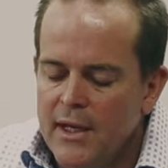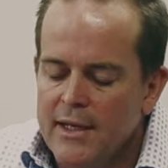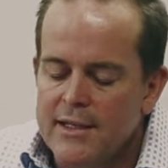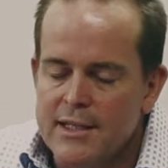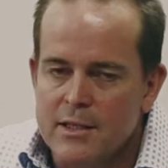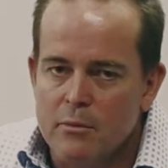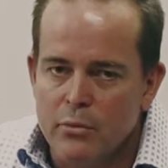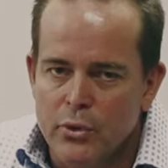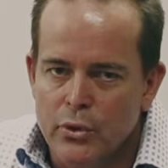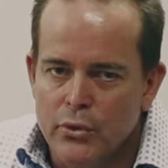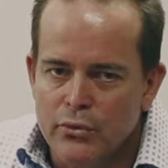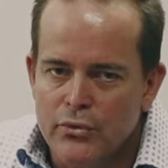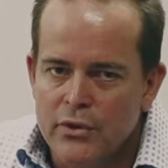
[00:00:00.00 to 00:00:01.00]
and doesn't
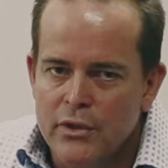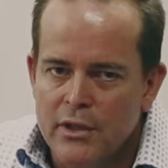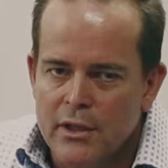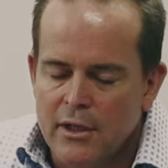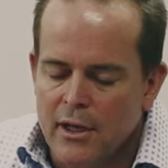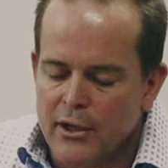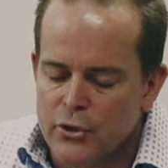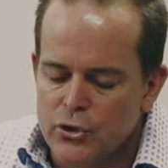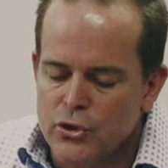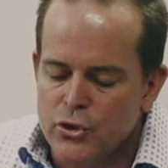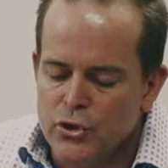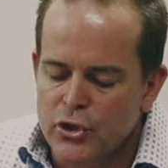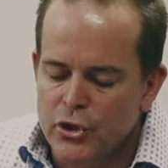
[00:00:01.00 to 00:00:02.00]
move like it
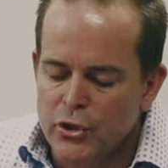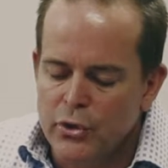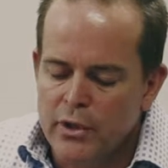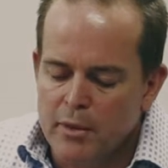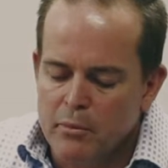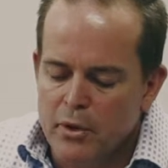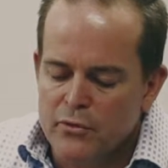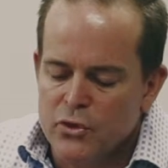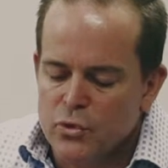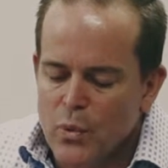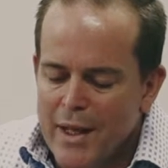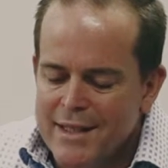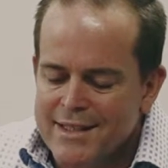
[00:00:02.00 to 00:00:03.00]
should do, it moves
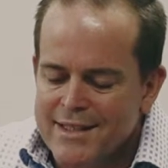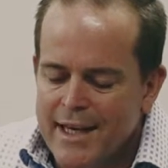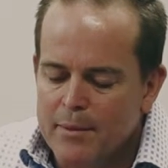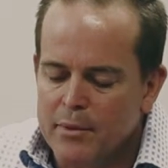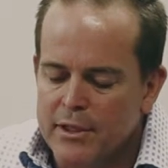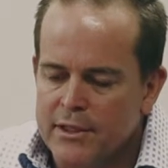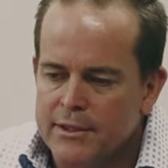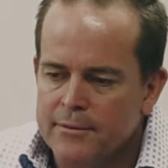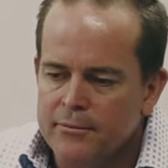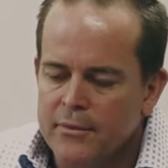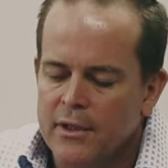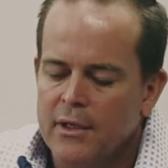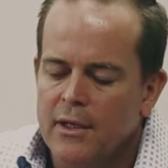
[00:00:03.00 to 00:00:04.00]
as one segment,
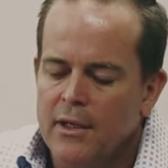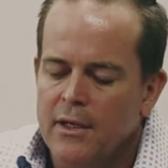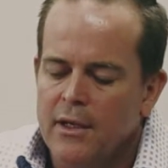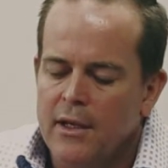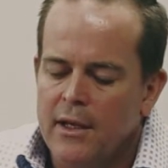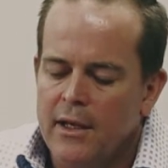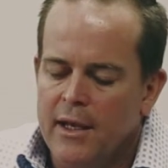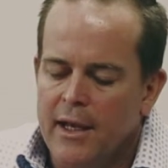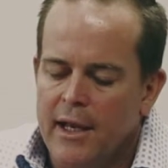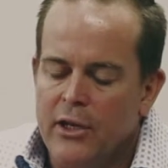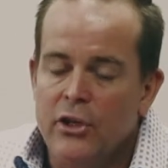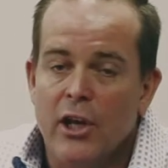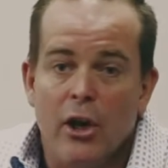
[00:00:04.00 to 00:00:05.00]

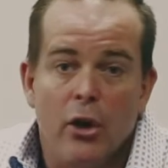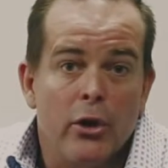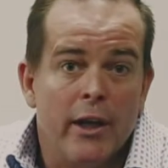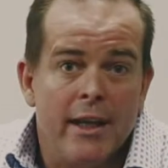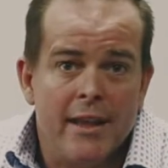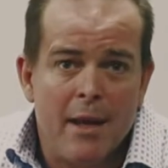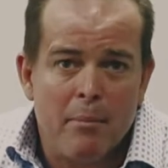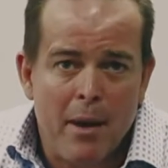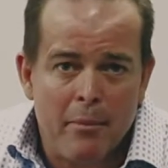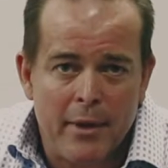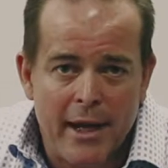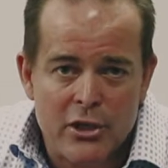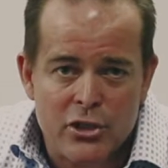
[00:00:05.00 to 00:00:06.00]
you no longer get that
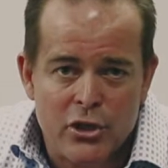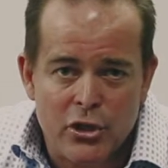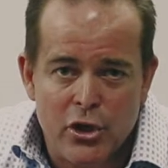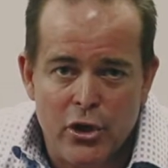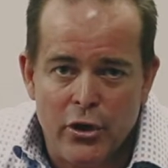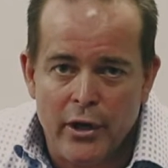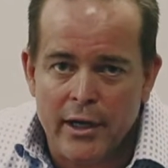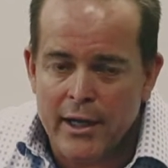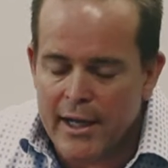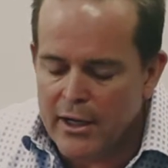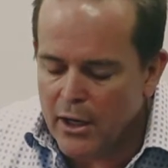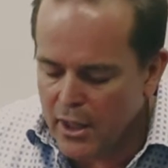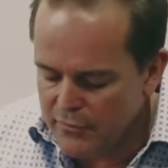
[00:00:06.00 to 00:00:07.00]
pumping action occurring,
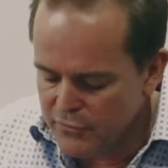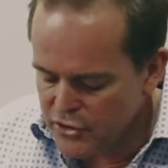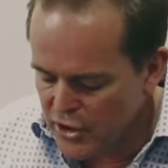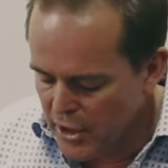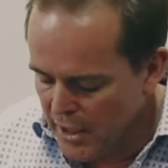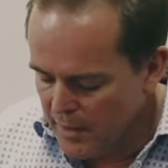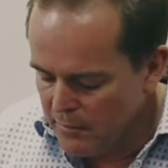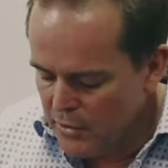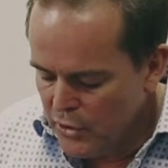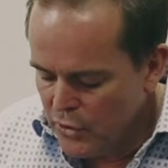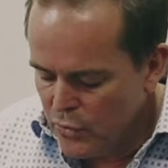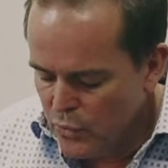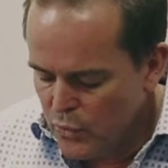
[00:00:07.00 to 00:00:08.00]
and over time
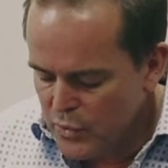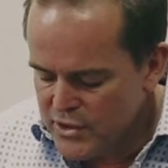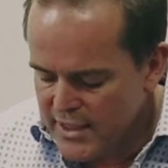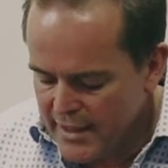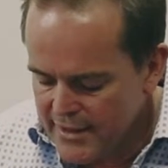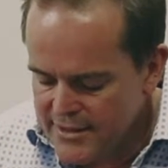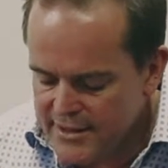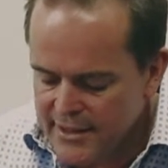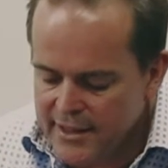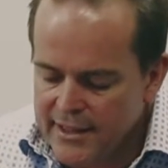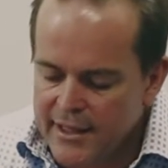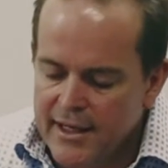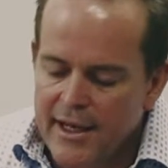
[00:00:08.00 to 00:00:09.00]
we start to
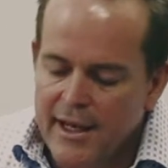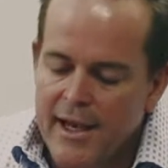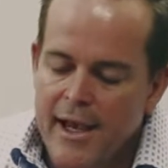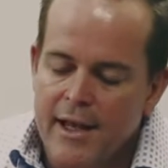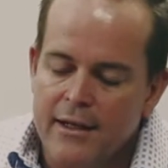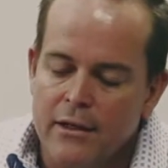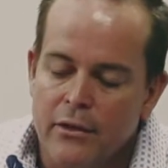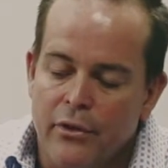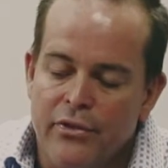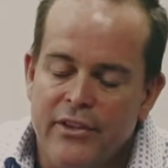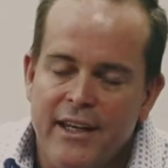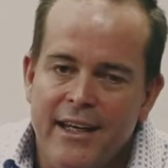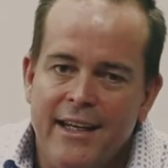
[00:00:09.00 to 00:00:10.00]
see a little
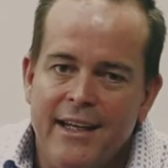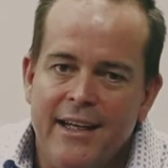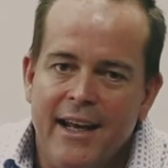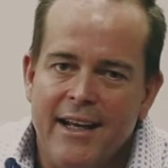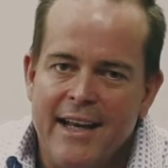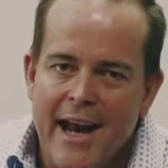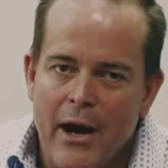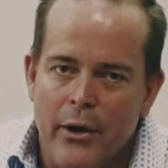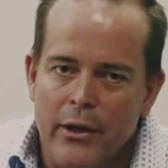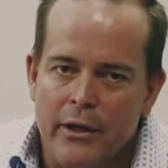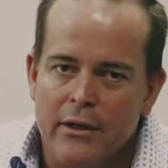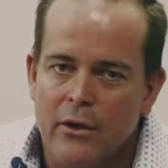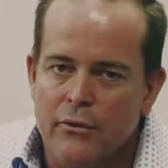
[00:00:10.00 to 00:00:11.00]
thinning and
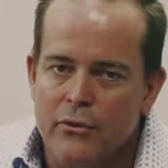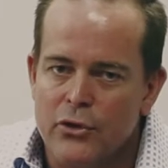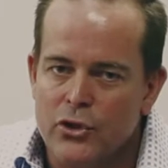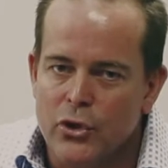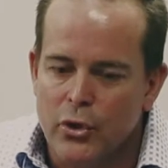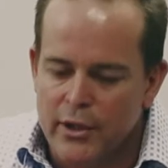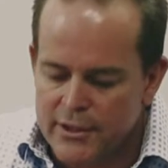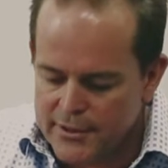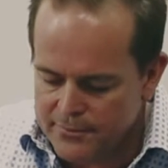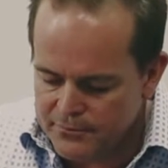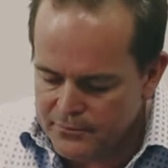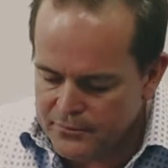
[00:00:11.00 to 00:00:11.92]
narrowing of the joint.